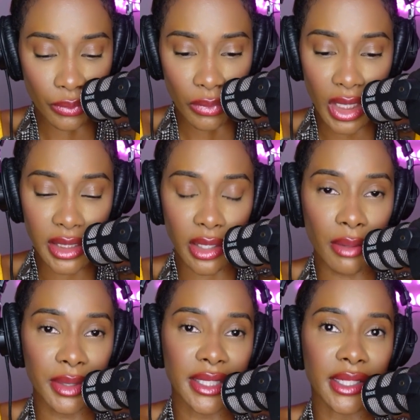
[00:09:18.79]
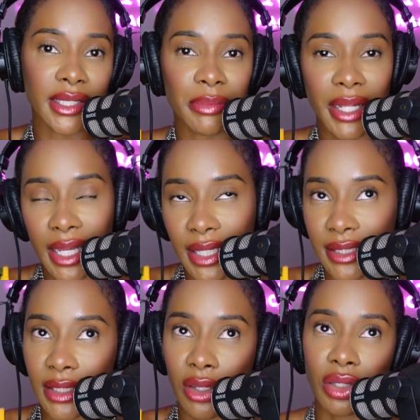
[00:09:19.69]
So I went to this place.
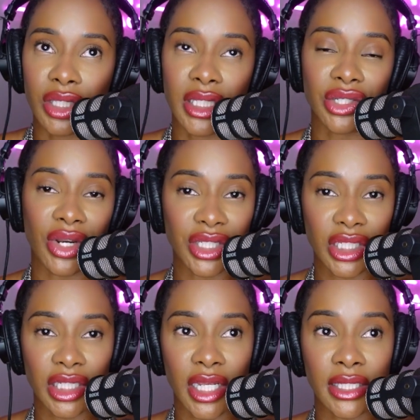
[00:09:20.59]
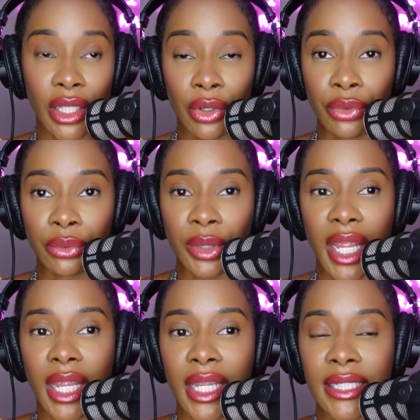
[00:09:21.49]
It's called the Stretch Zone.
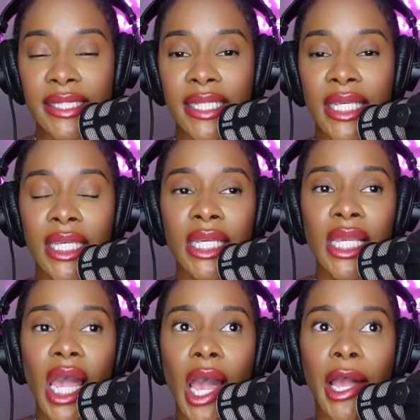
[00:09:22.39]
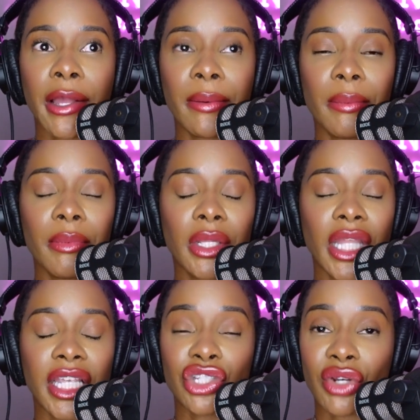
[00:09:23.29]
And
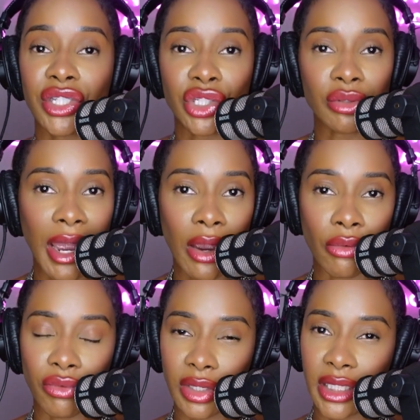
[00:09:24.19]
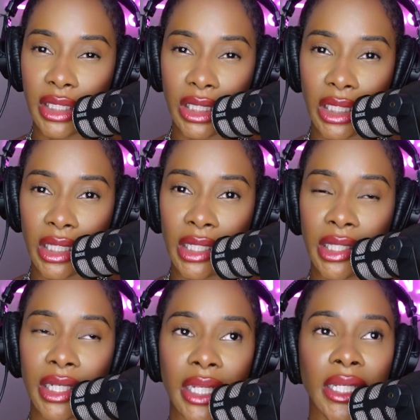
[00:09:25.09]
they stretch you out really good.
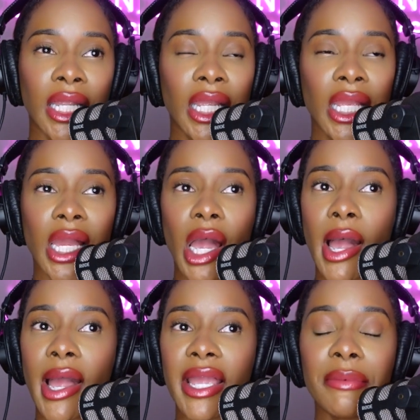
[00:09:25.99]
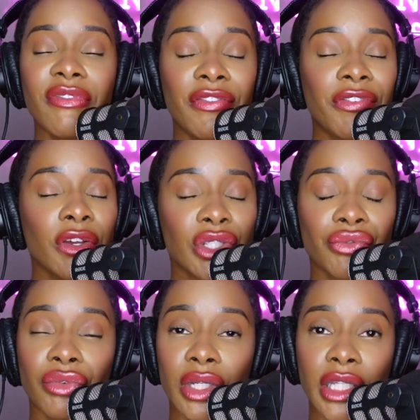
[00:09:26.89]
And it
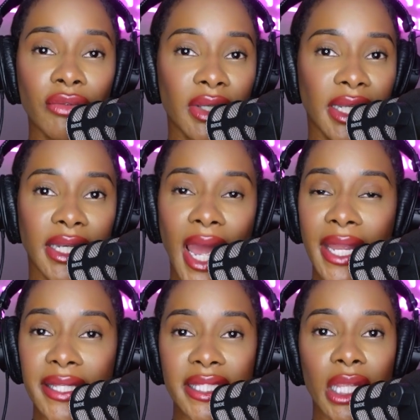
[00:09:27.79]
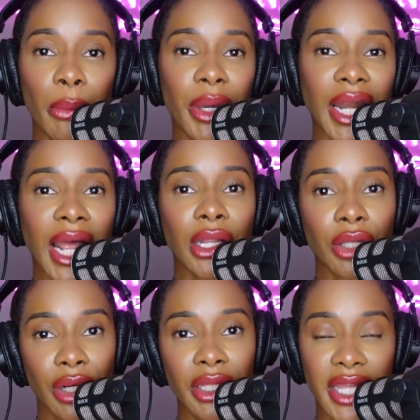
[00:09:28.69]
feels really, really nice. But I
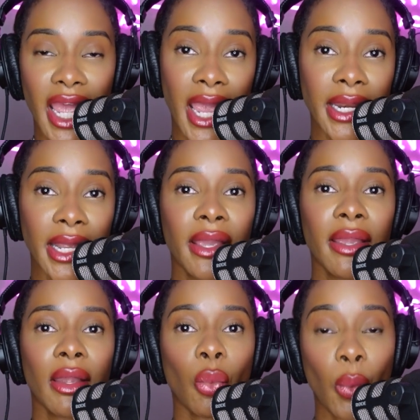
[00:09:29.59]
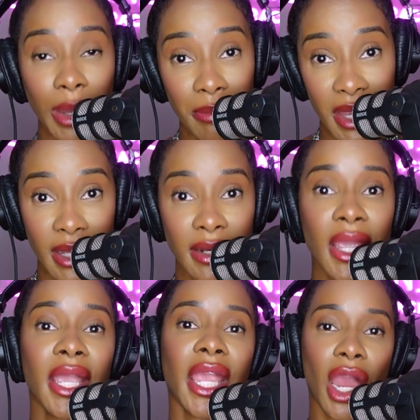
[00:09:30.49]
learned that women
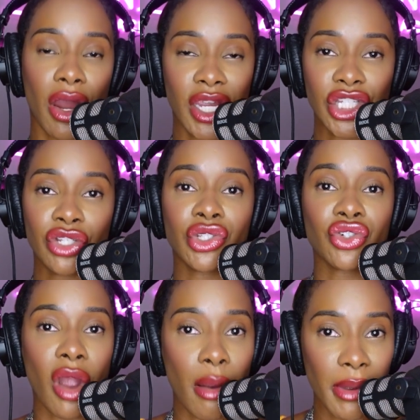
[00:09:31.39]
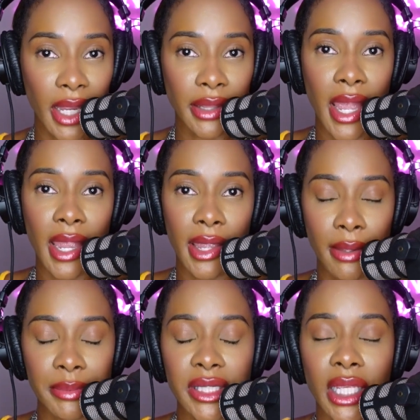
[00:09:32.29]
carry trauma in their
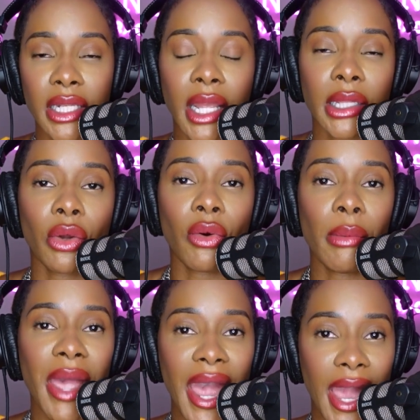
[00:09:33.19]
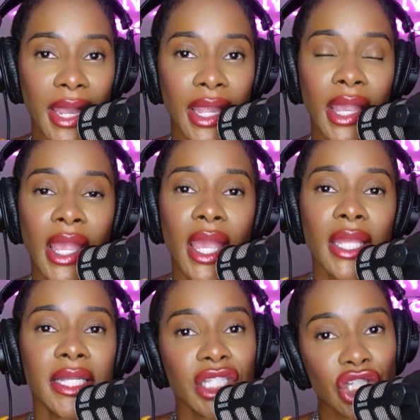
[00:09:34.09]
hips and their lower back, and
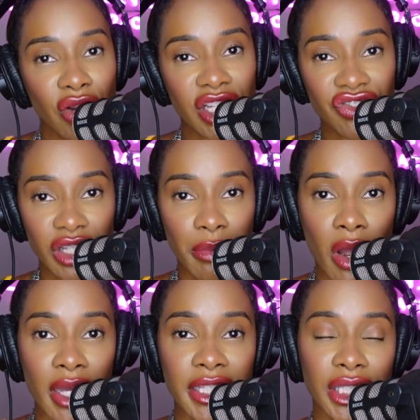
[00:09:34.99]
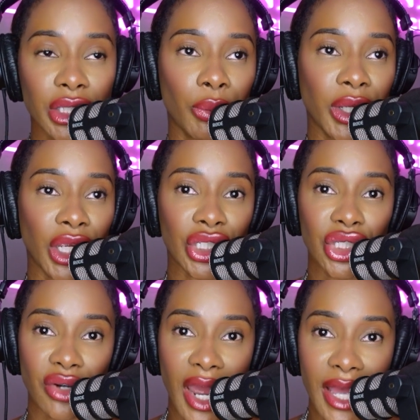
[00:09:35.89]
it's a stress response. So when you're
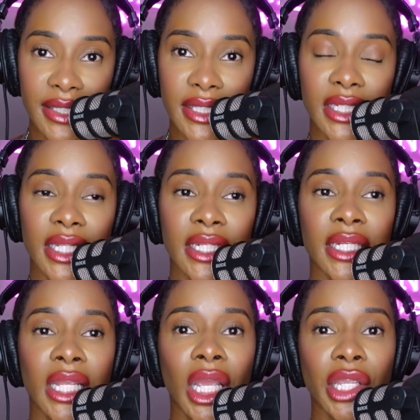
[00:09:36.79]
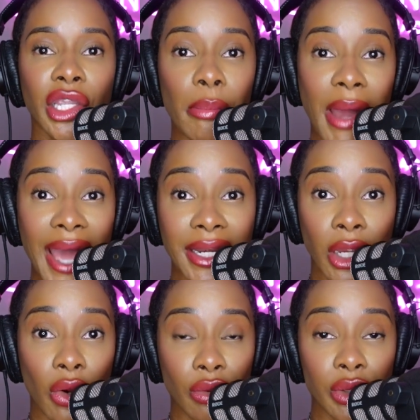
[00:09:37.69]
stressed and your body
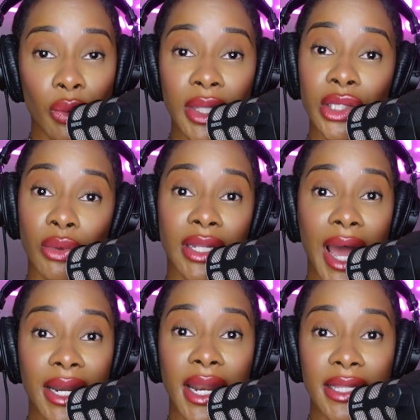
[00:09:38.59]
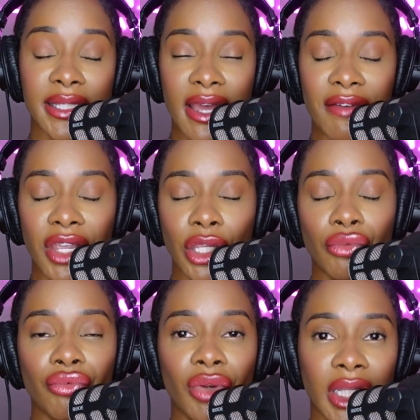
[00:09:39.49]
holds on to a lot of that stuff, and you
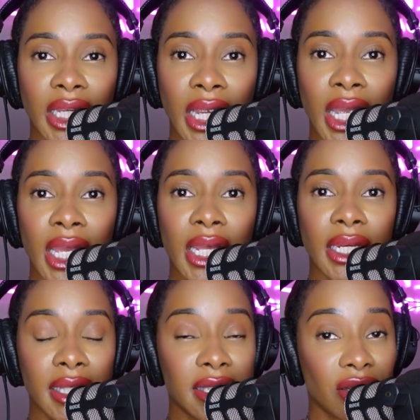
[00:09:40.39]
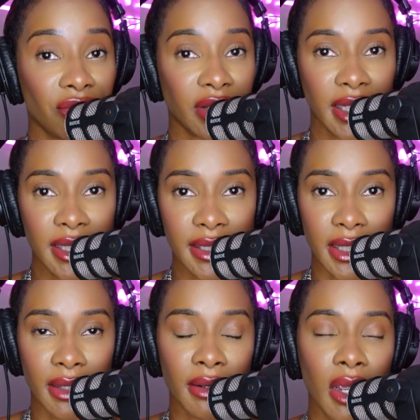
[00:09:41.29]
really need to release
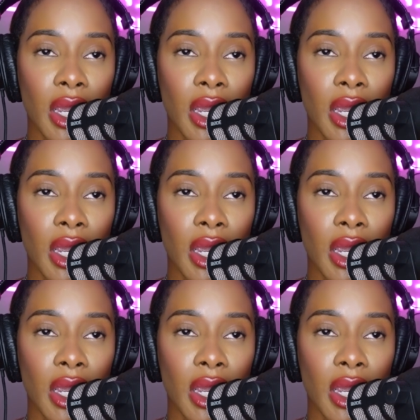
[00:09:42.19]
it.